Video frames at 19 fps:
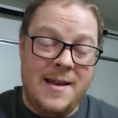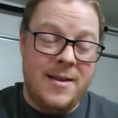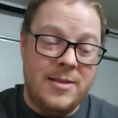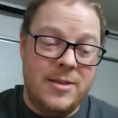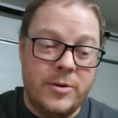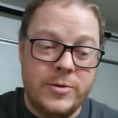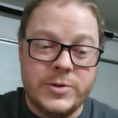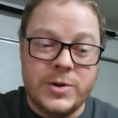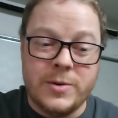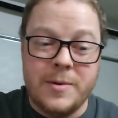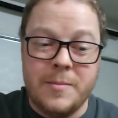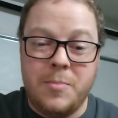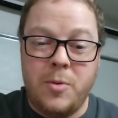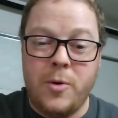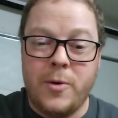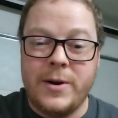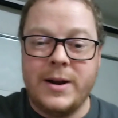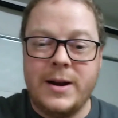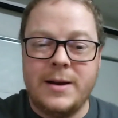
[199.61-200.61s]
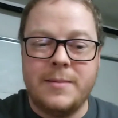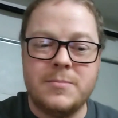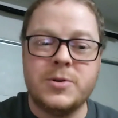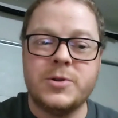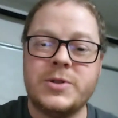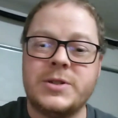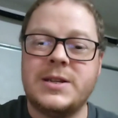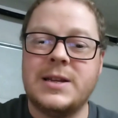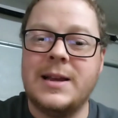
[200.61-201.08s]
Those are important
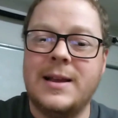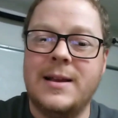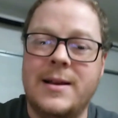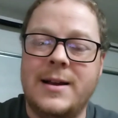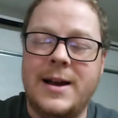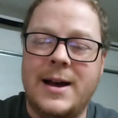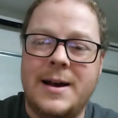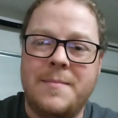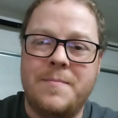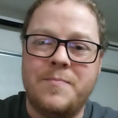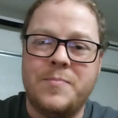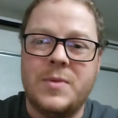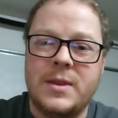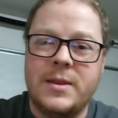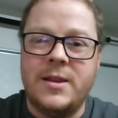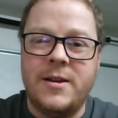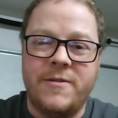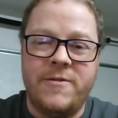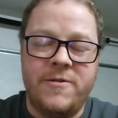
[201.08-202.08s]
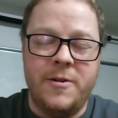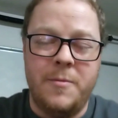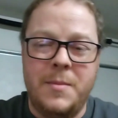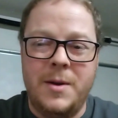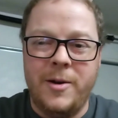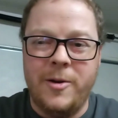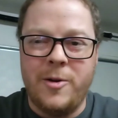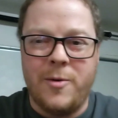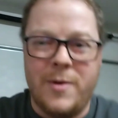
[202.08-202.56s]
numbers to
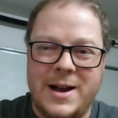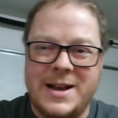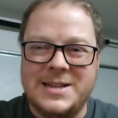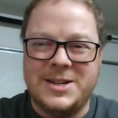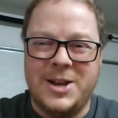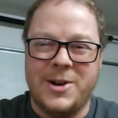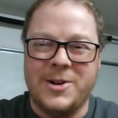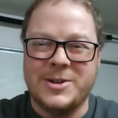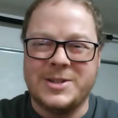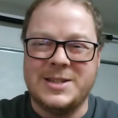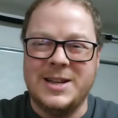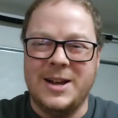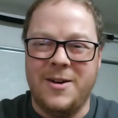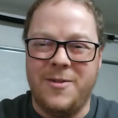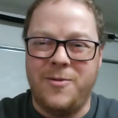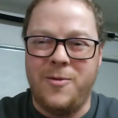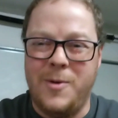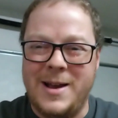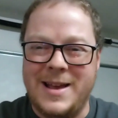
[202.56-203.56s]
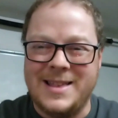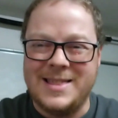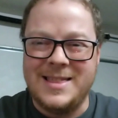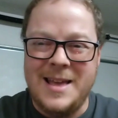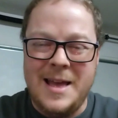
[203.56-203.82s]
familiarize yourself with.